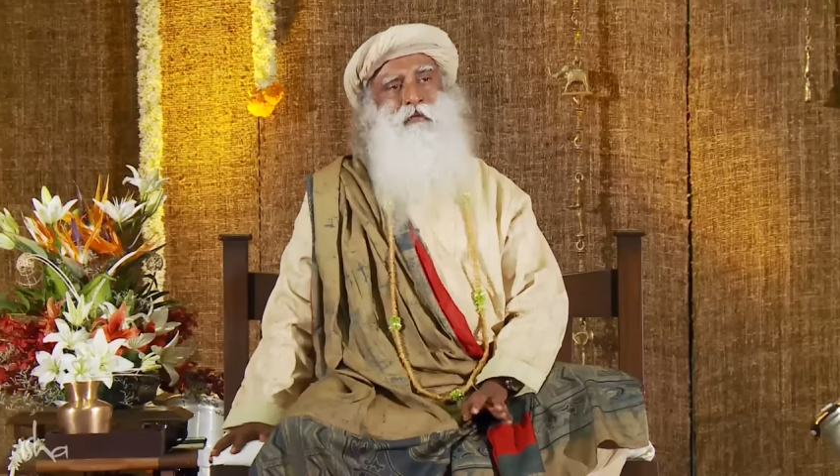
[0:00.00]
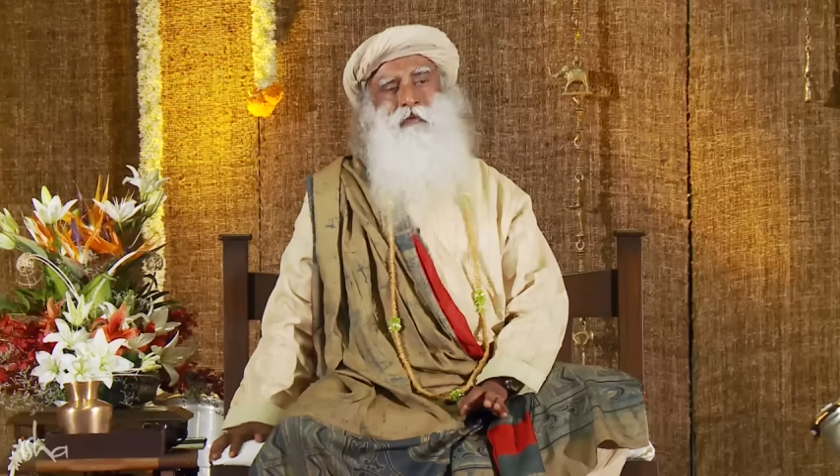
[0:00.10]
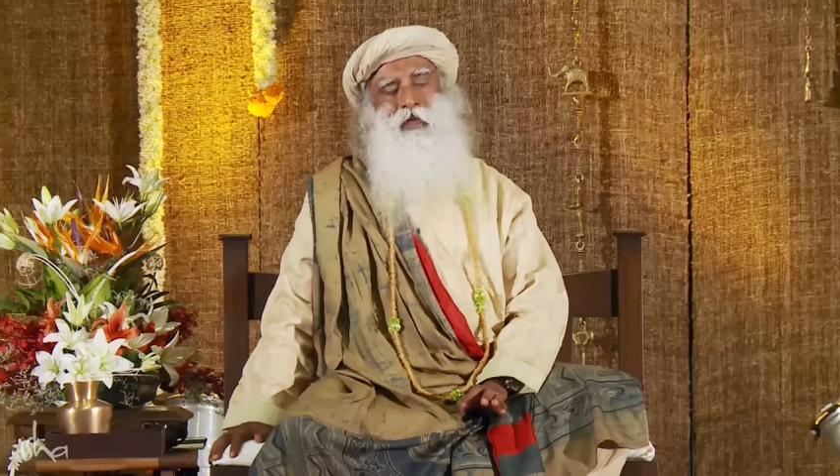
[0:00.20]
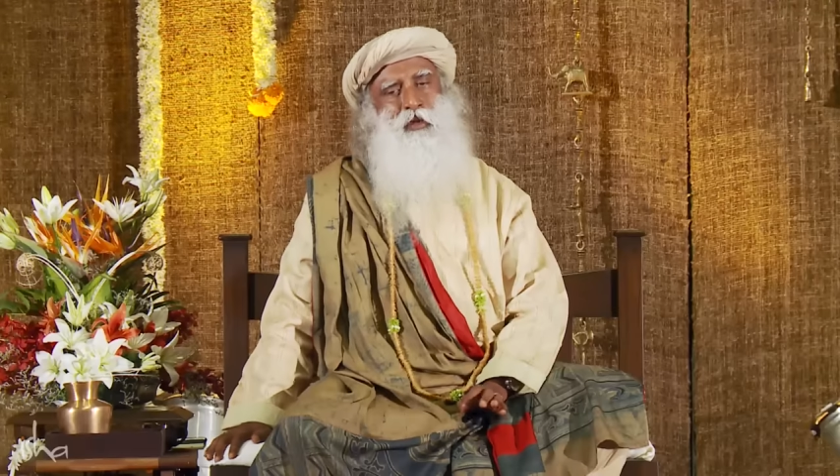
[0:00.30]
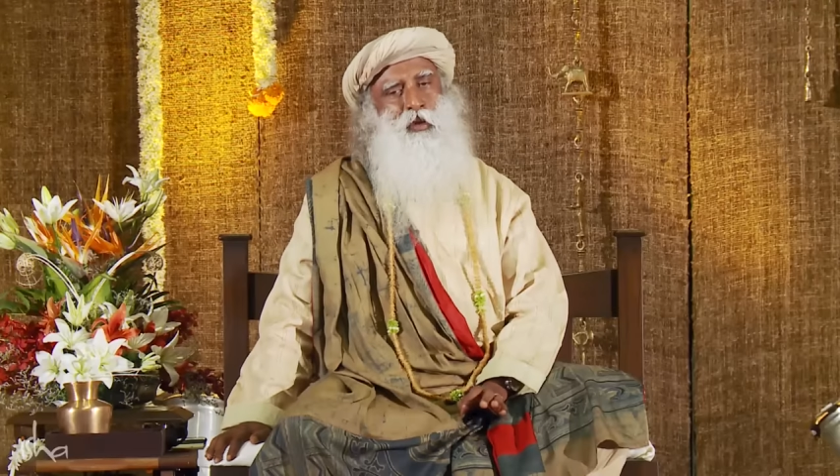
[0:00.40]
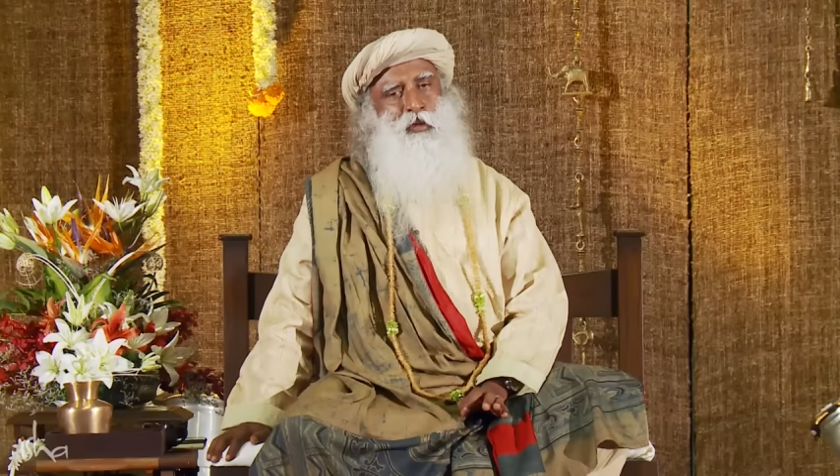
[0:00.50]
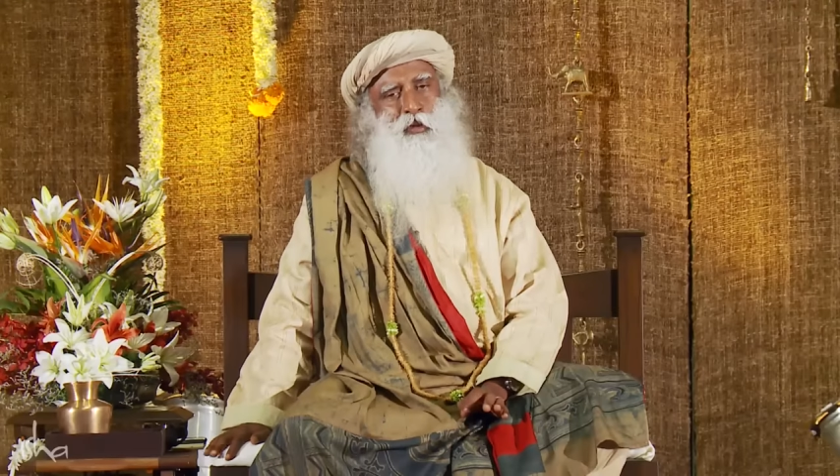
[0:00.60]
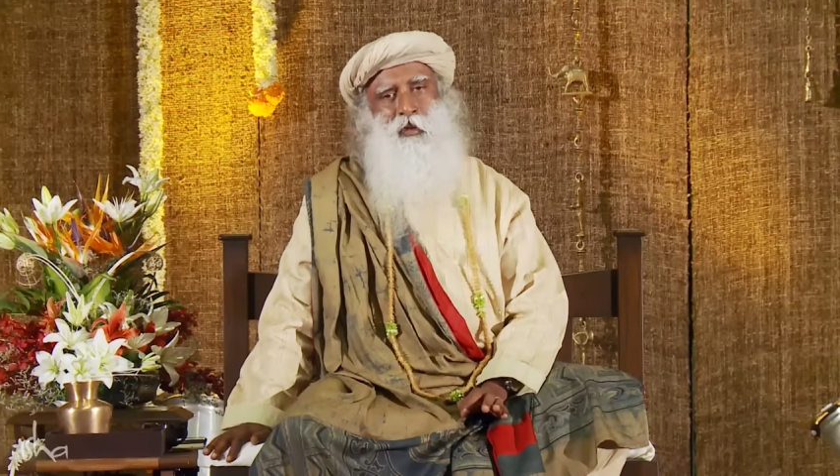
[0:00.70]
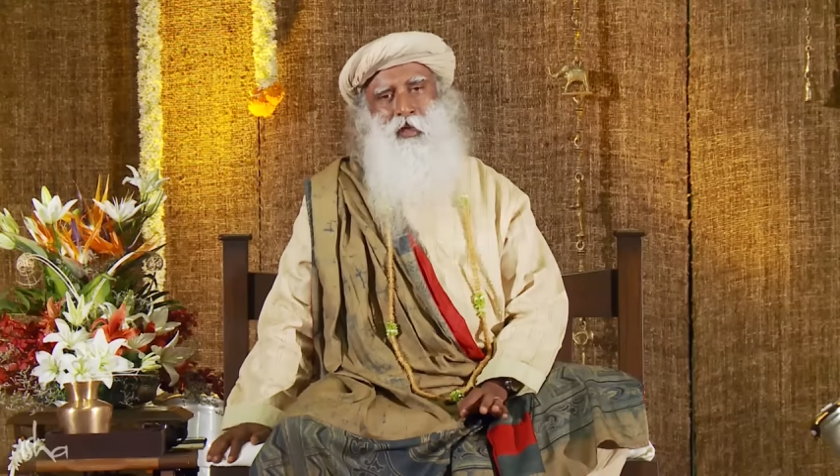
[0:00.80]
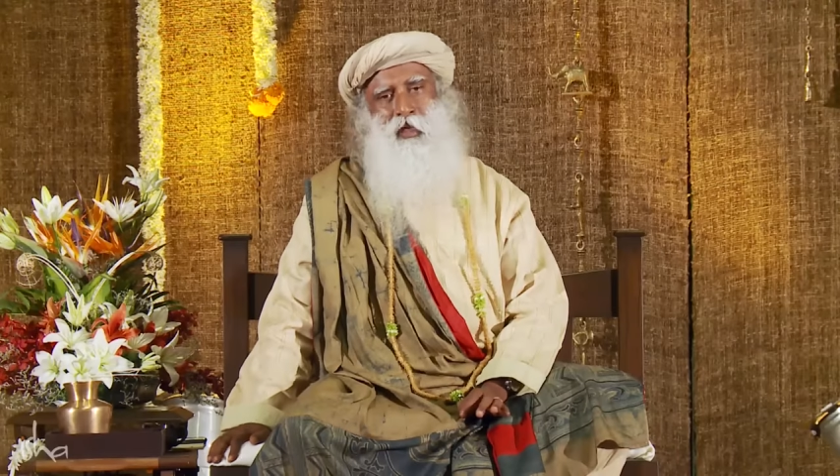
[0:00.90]
we are not
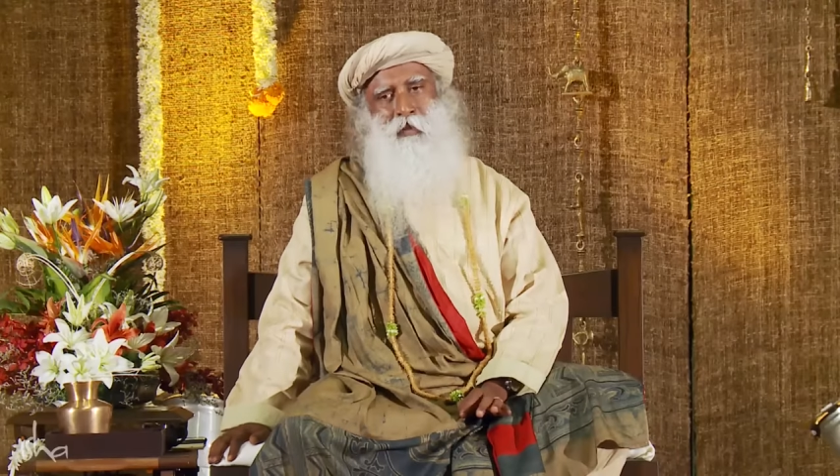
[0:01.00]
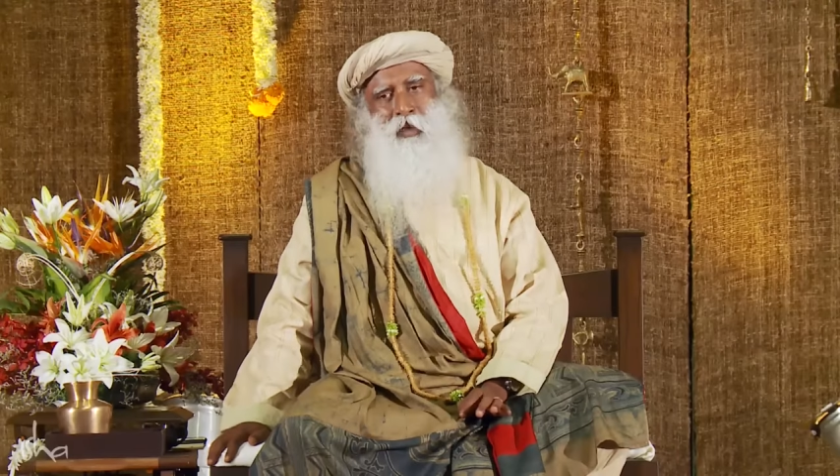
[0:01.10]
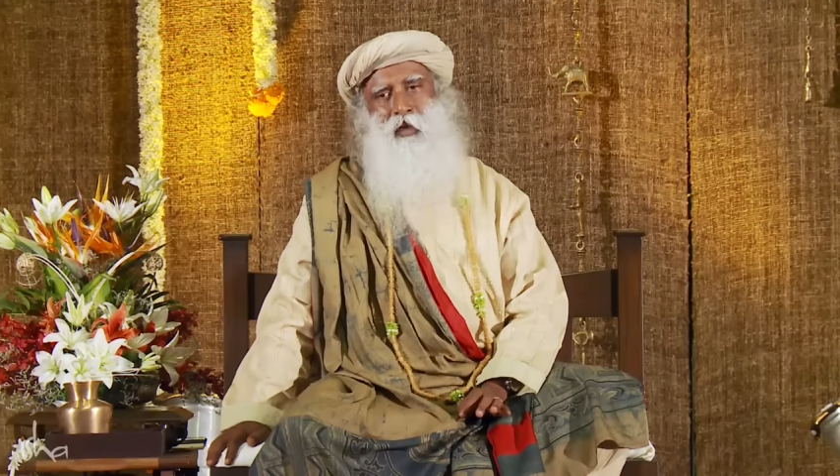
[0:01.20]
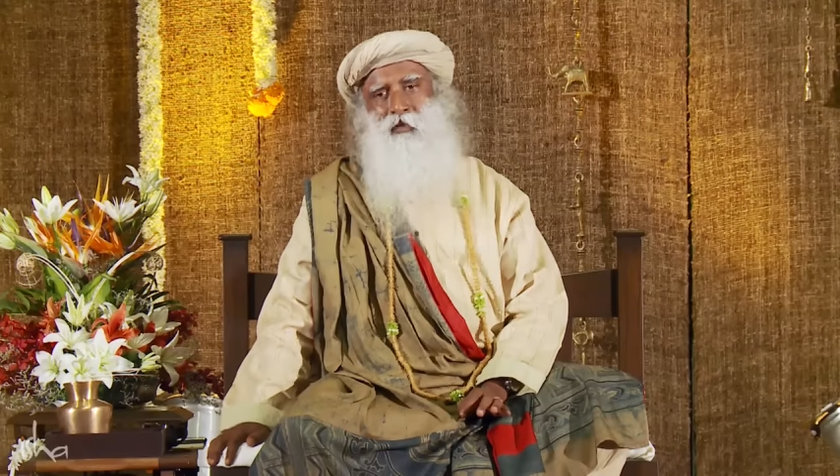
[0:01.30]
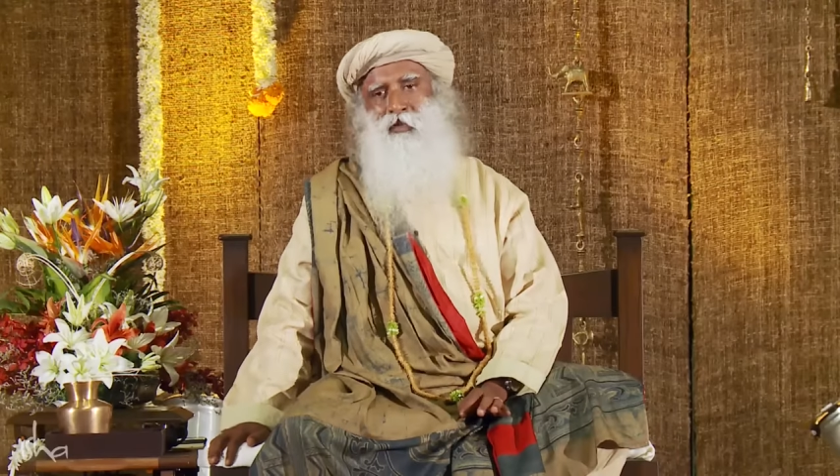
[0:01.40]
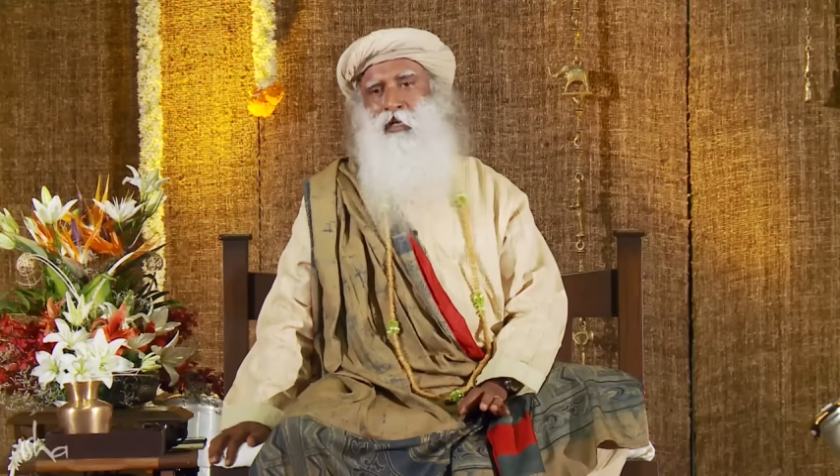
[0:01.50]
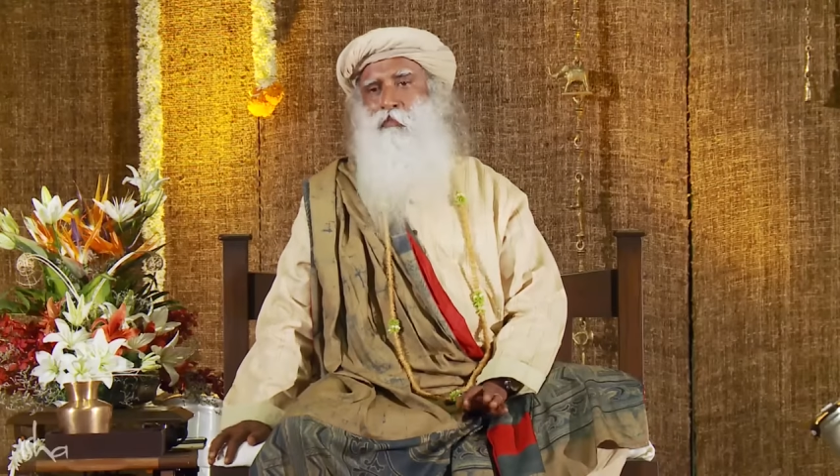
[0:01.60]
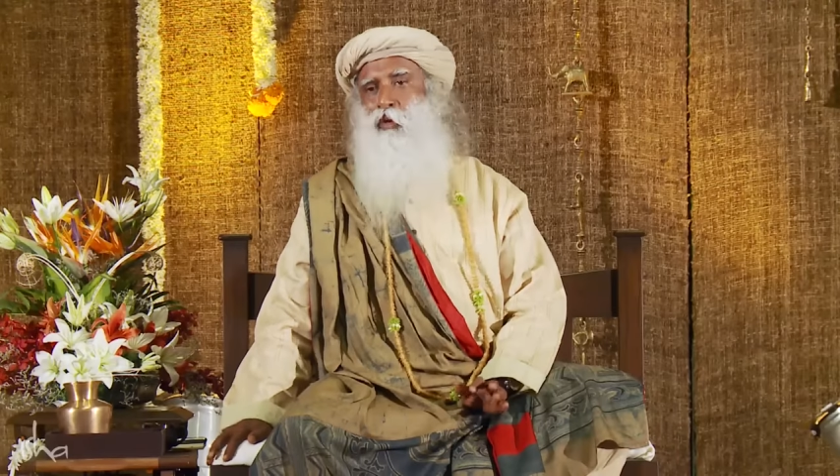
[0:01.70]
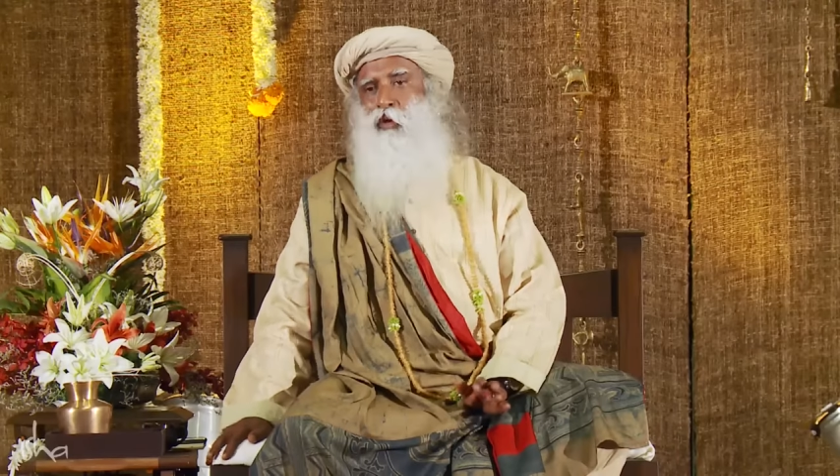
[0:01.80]
talking about some